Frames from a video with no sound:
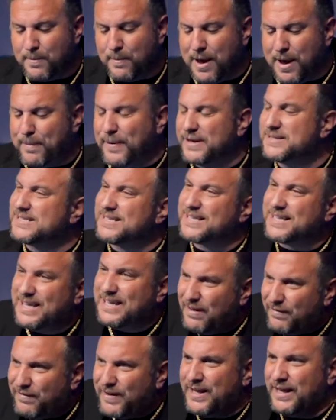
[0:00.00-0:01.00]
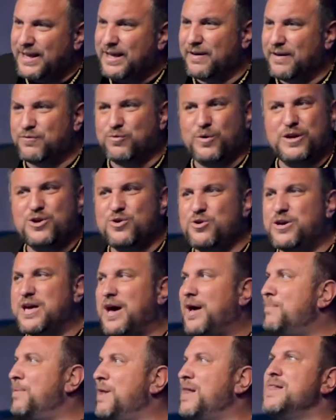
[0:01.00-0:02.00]
Maybe it's a giving gift where you
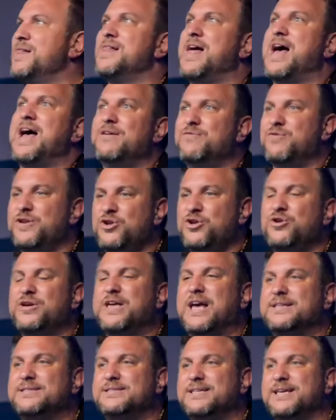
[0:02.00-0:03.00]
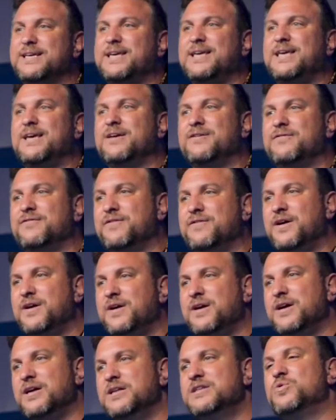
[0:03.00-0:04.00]
come alive when you get to give
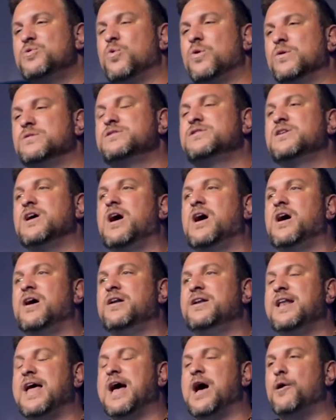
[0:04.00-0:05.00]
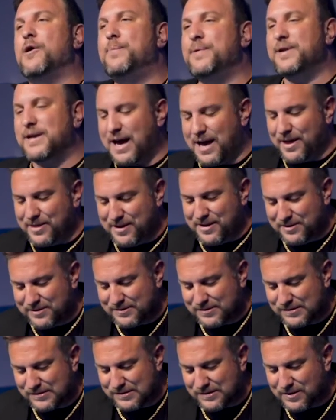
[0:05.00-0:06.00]
towards God and helping
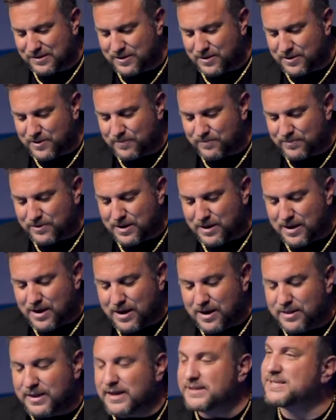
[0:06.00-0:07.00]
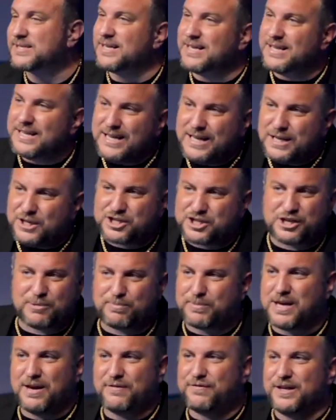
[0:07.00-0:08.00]
others. There's a
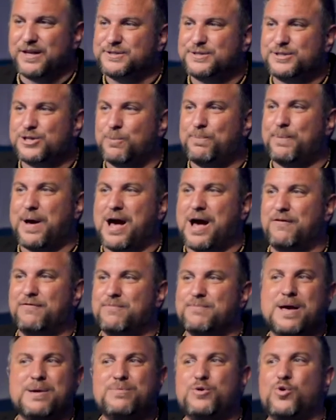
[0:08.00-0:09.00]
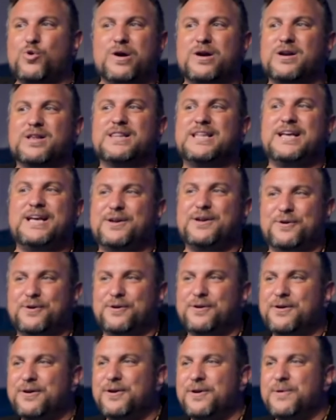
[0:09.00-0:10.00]
leadership gift that's so powerful. Maybe you are a
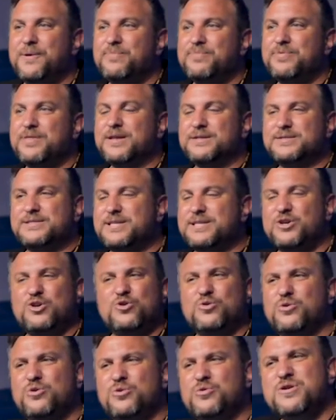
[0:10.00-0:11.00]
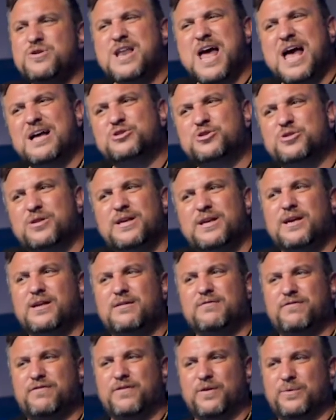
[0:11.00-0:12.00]
leader. You naturally
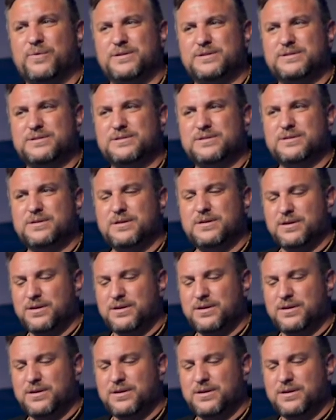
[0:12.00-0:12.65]
influence.